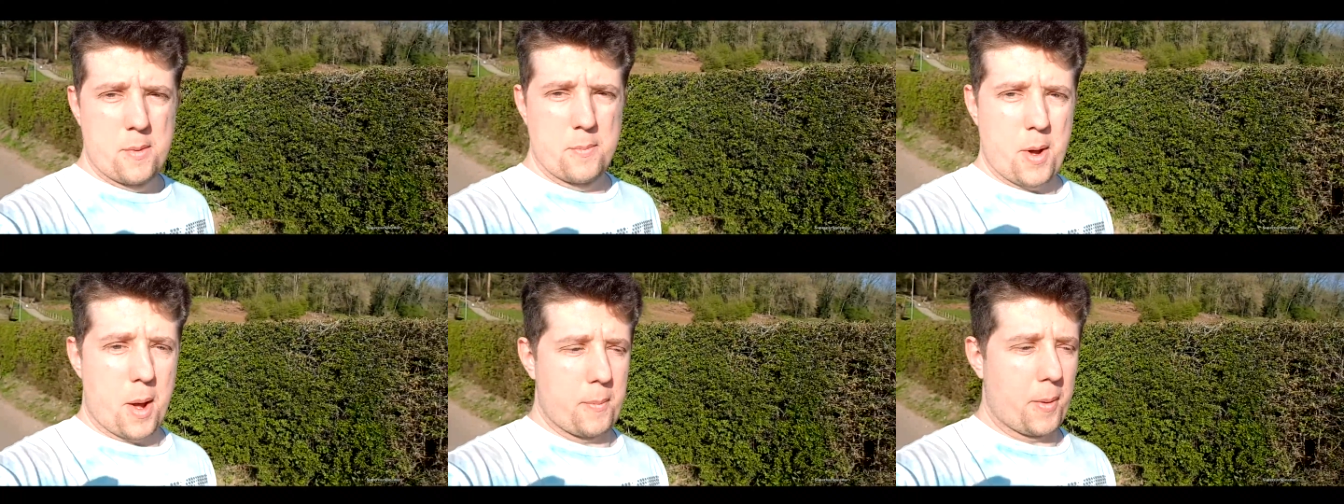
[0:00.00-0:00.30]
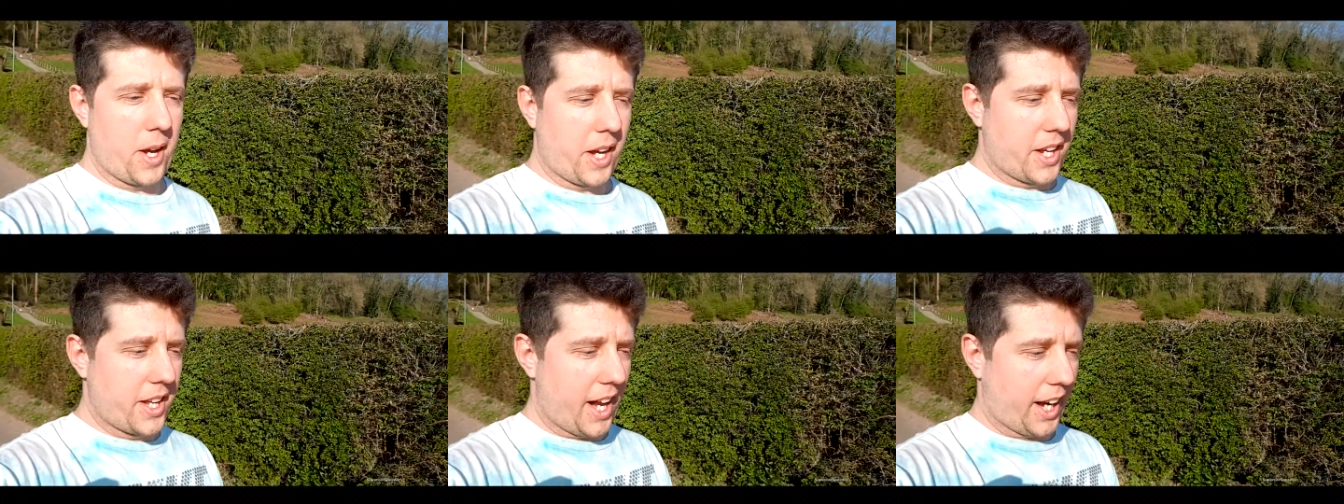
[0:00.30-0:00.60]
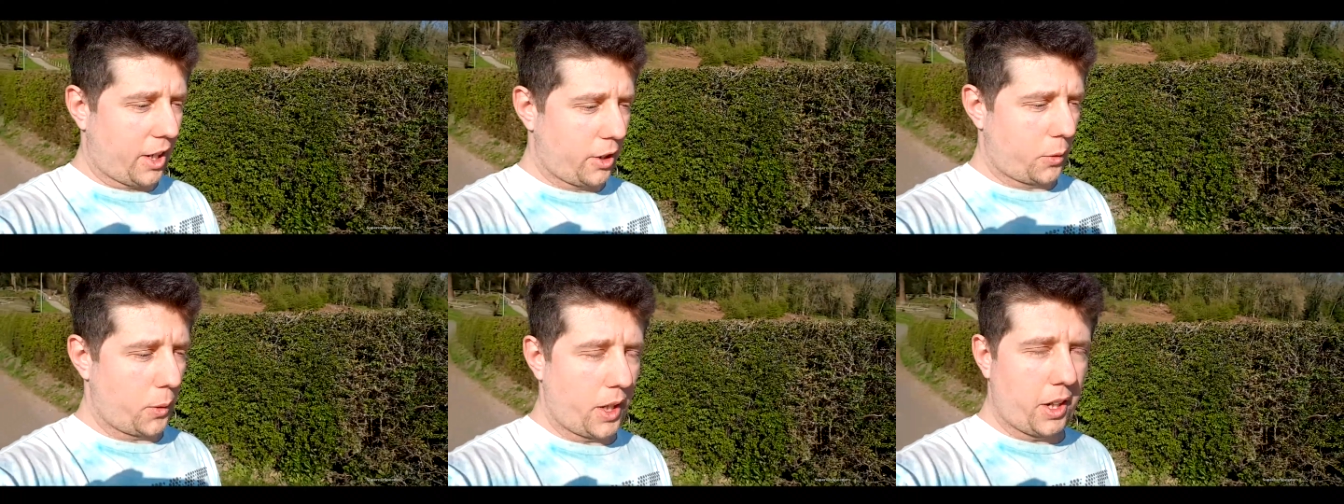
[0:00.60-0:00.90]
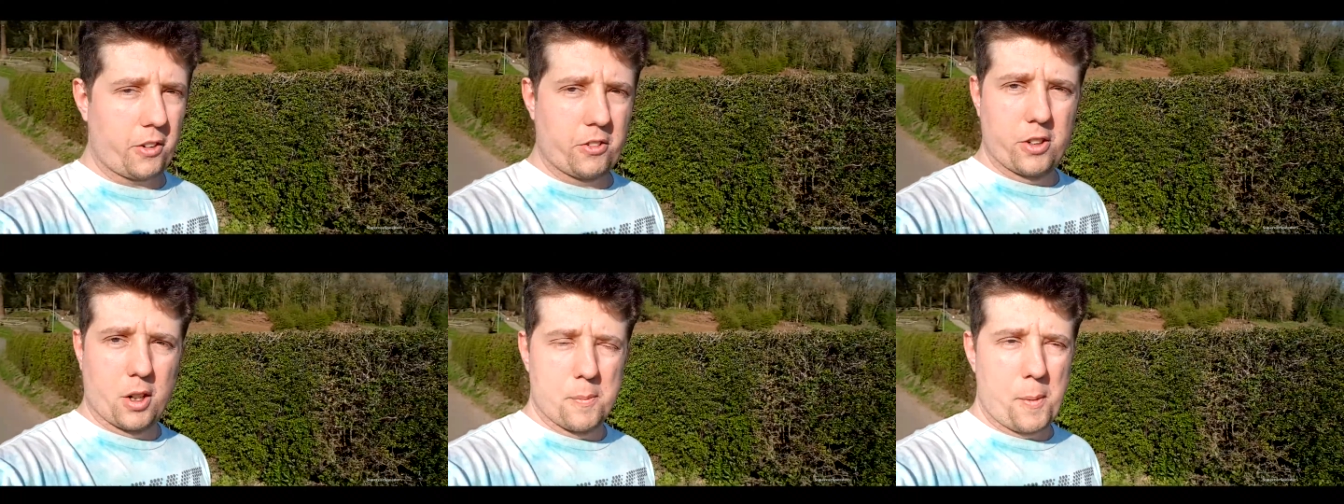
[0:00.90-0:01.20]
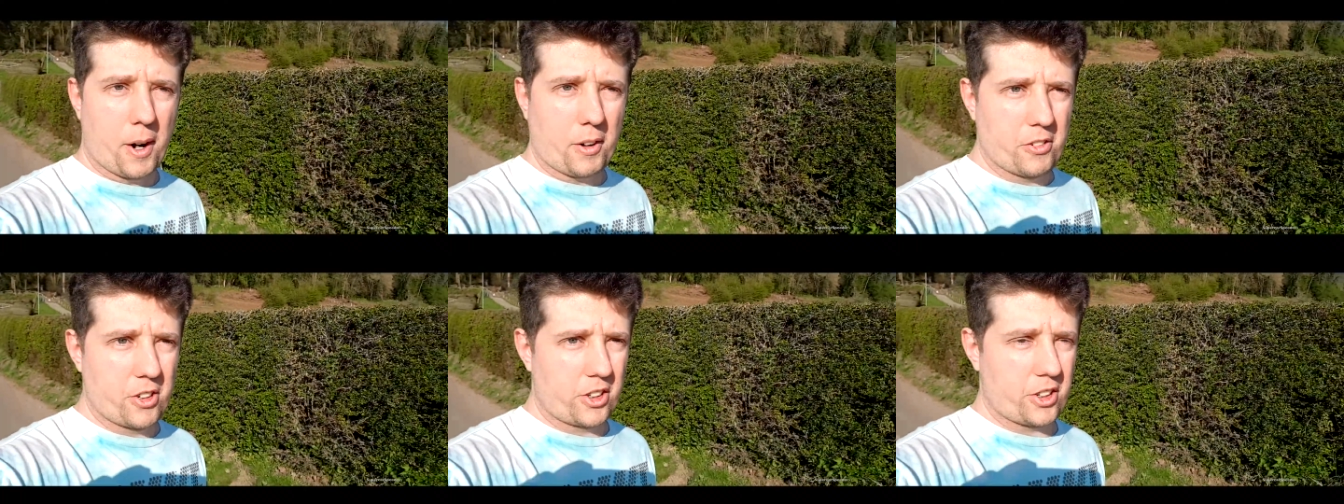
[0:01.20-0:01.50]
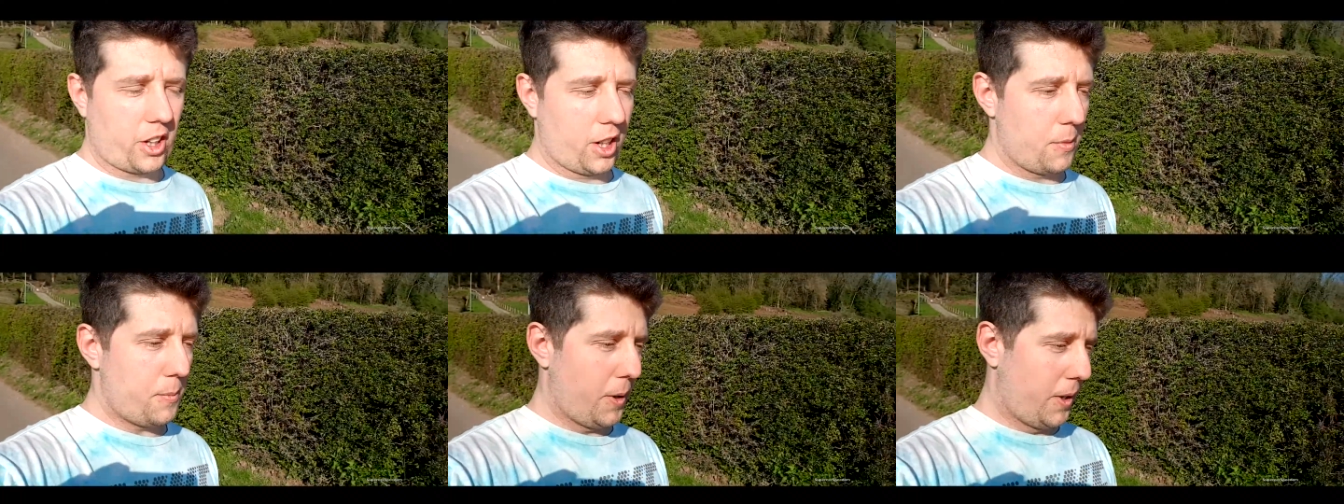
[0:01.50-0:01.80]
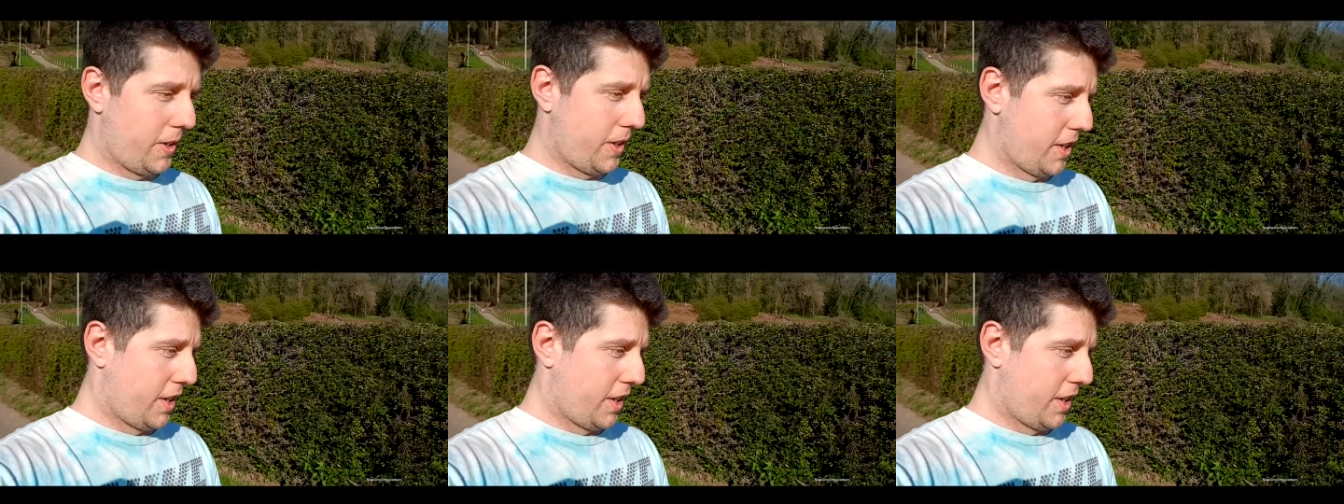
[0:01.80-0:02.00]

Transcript: maybe next week for breakfast club.